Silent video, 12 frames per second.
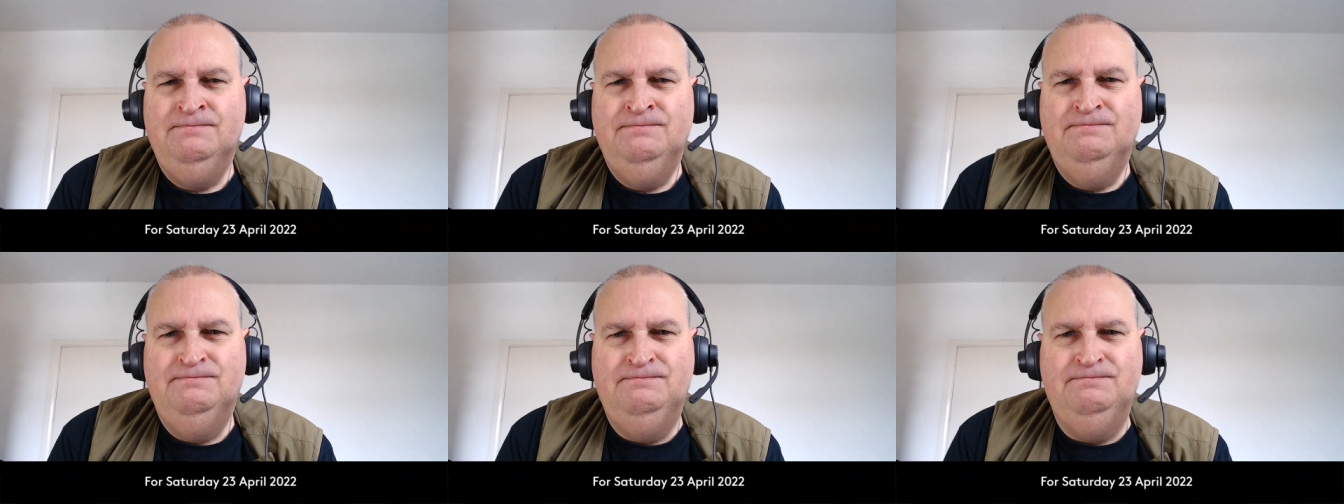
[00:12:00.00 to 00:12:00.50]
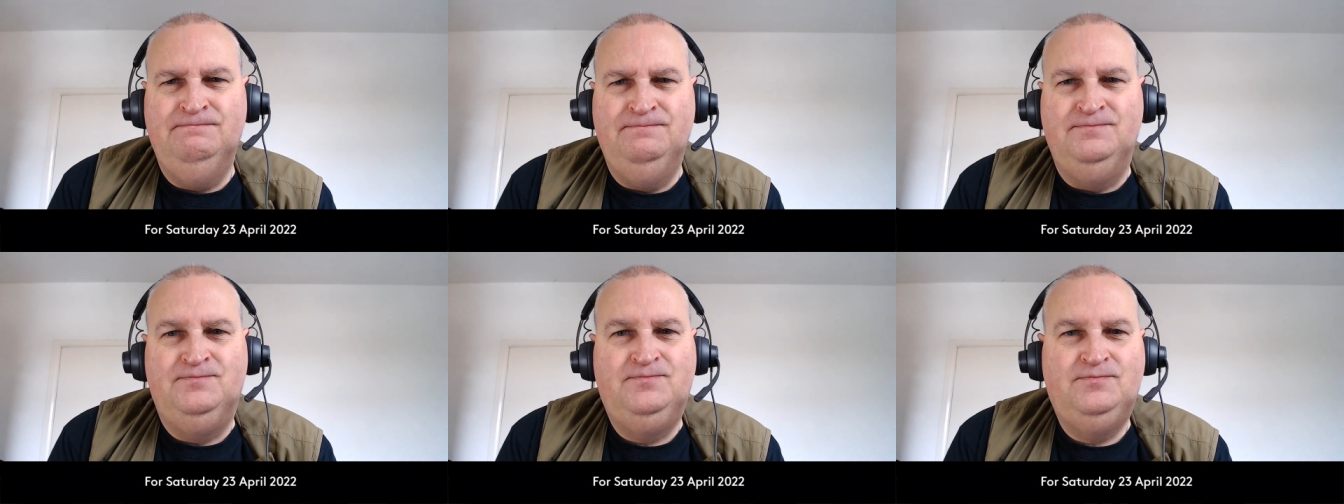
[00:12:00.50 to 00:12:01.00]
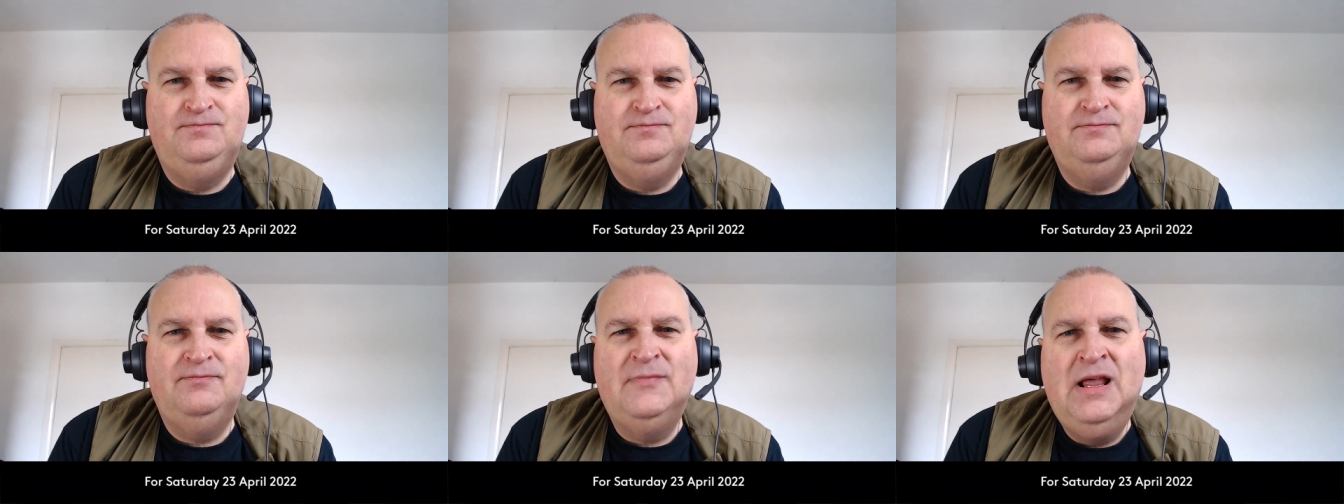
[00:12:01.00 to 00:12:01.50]
hmm.
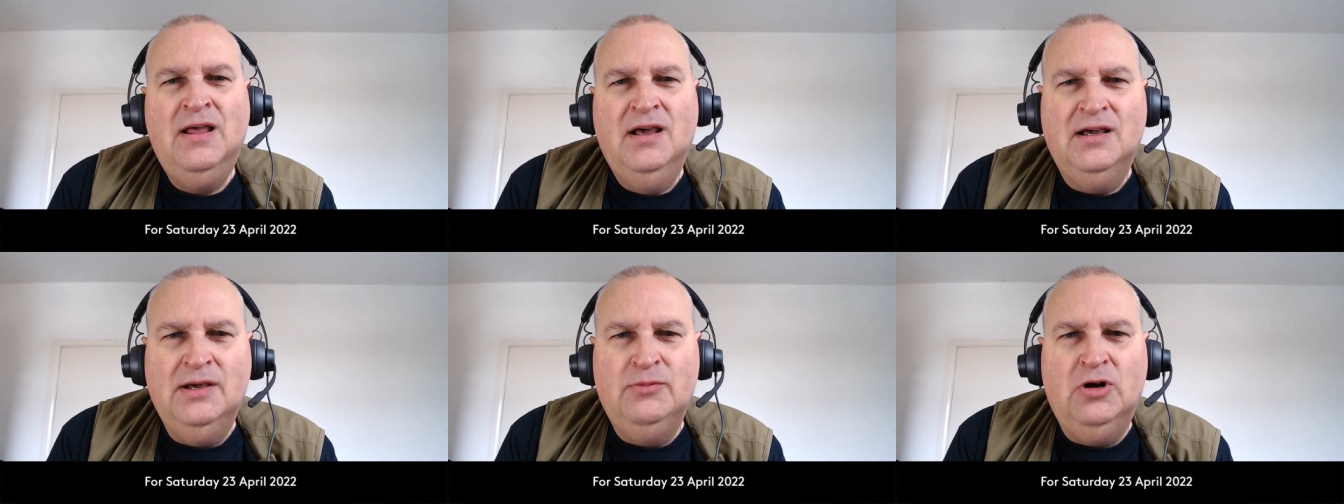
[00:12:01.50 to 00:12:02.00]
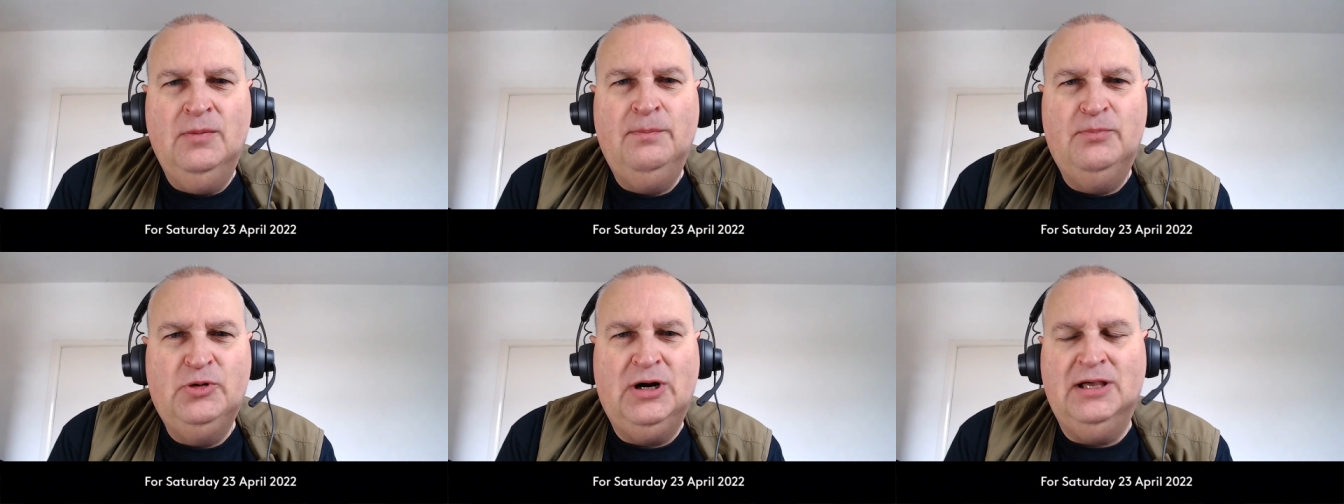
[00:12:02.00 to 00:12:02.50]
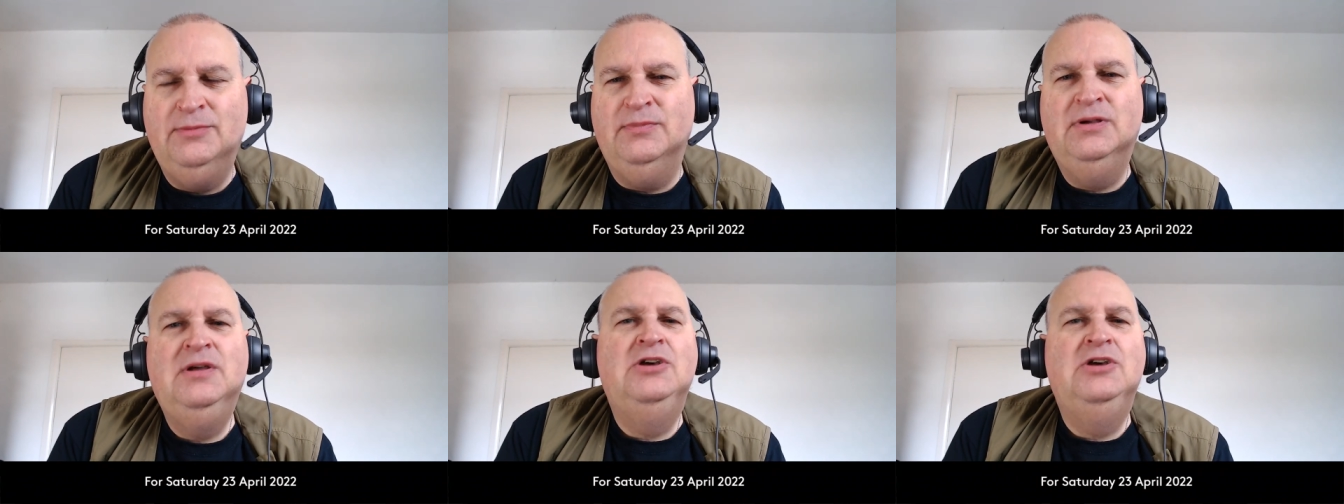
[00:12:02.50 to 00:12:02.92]
come on, Prime.